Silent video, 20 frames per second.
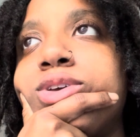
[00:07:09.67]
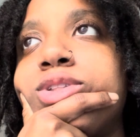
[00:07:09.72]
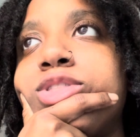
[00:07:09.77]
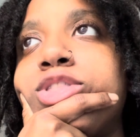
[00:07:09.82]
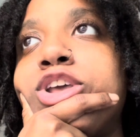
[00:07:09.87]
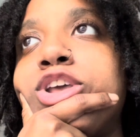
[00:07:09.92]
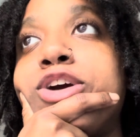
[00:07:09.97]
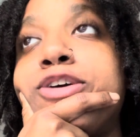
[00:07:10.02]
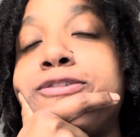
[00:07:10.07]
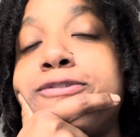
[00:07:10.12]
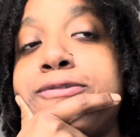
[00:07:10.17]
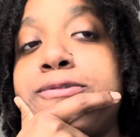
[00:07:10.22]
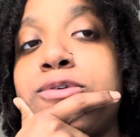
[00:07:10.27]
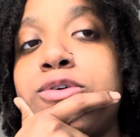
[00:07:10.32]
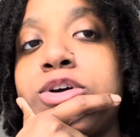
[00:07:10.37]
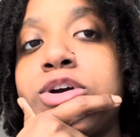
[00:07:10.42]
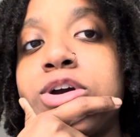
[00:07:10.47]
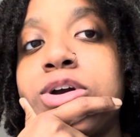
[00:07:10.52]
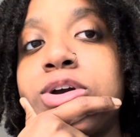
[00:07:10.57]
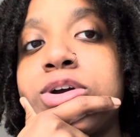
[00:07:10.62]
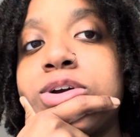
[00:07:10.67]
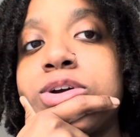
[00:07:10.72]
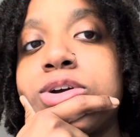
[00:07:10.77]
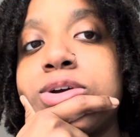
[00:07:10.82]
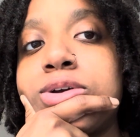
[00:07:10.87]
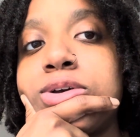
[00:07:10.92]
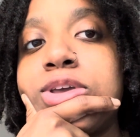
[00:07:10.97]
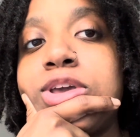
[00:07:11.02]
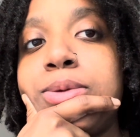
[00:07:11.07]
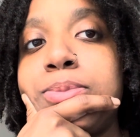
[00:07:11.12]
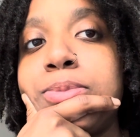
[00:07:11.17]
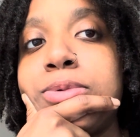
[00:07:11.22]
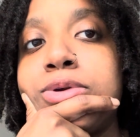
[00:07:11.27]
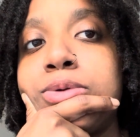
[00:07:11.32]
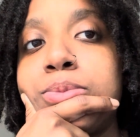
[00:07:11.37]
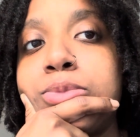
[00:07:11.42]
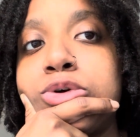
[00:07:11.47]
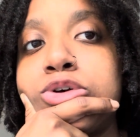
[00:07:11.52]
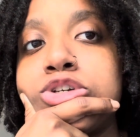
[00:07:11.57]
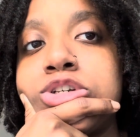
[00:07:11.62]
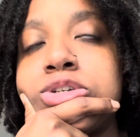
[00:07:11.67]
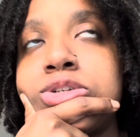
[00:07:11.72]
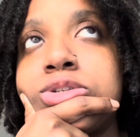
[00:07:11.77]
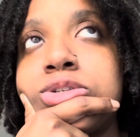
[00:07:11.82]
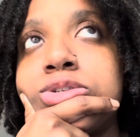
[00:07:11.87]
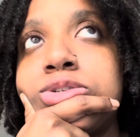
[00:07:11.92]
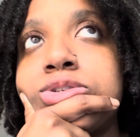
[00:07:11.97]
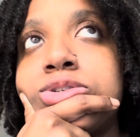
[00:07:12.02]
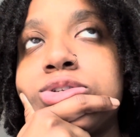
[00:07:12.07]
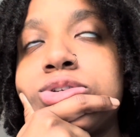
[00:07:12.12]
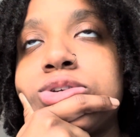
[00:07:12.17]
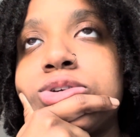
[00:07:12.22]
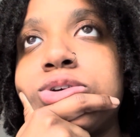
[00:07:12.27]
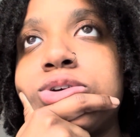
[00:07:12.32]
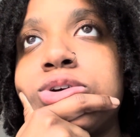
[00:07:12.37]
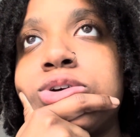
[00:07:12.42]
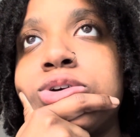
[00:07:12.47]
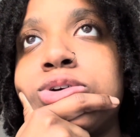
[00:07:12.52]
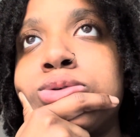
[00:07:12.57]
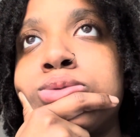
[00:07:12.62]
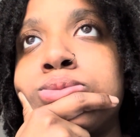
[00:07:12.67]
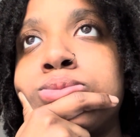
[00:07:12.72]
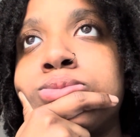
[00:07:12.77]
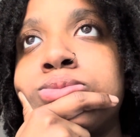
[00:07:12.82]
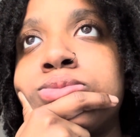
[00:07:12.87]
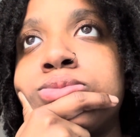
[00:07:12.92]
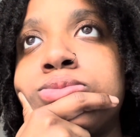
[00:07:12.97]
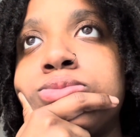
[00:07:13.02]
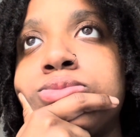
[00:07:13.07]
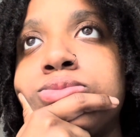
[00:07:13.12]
they're for keeping abortions um